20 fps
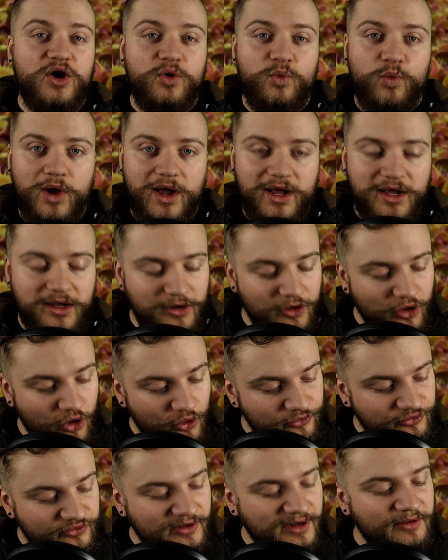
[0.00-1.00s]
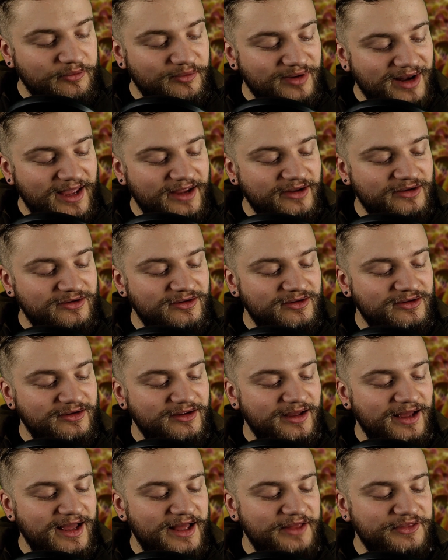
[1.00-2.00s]
were closely related,
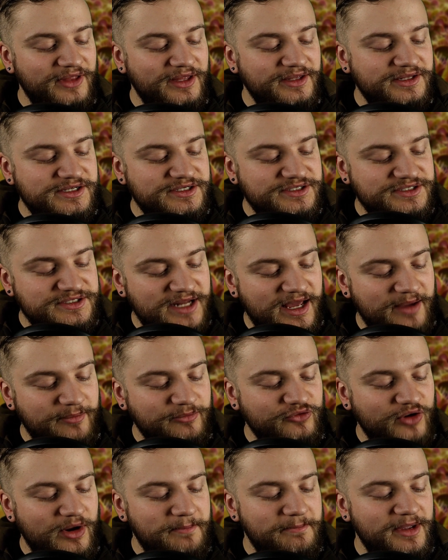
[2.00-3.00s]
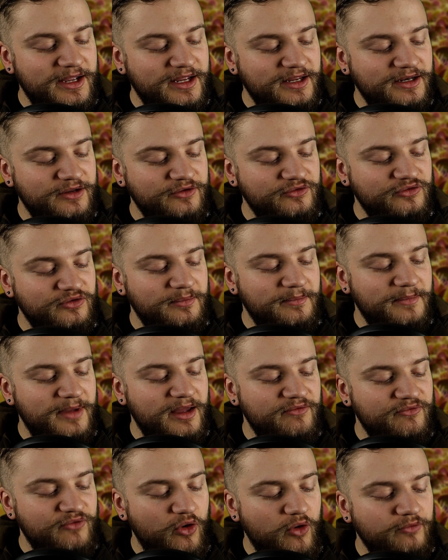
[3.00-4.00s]
and that the snap-trap mechanism
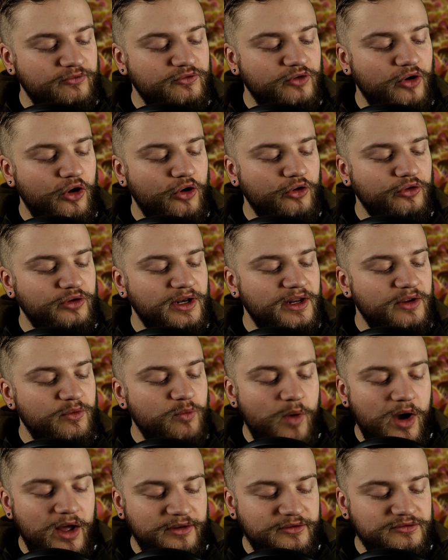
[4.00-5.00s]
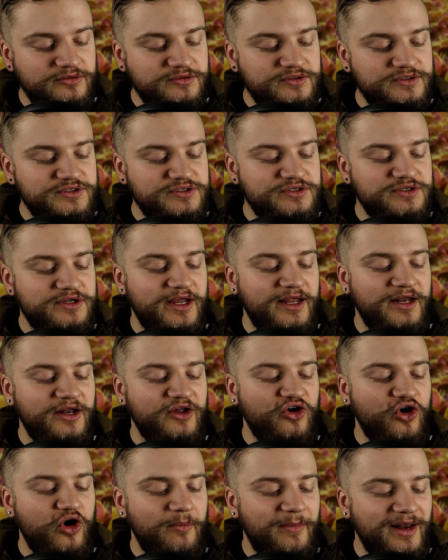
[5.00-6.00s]
evolved only once in a
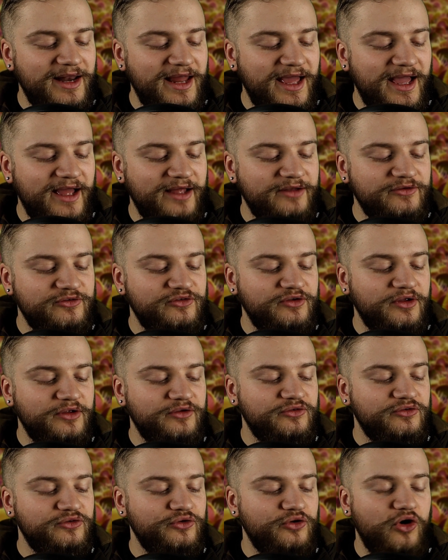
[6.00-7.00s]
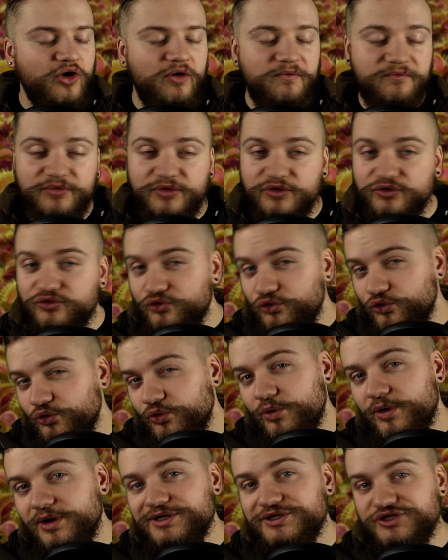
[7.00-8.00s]
common ancestor of the
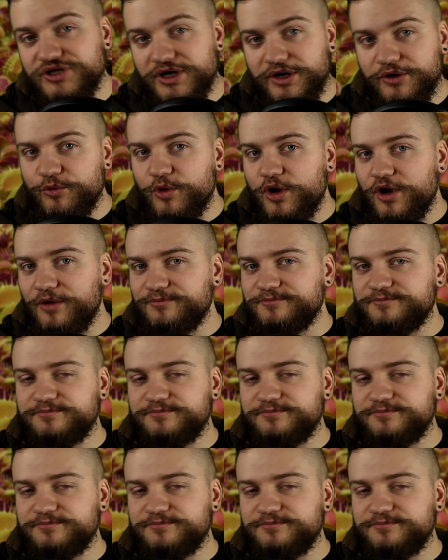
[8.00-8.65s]
two genera.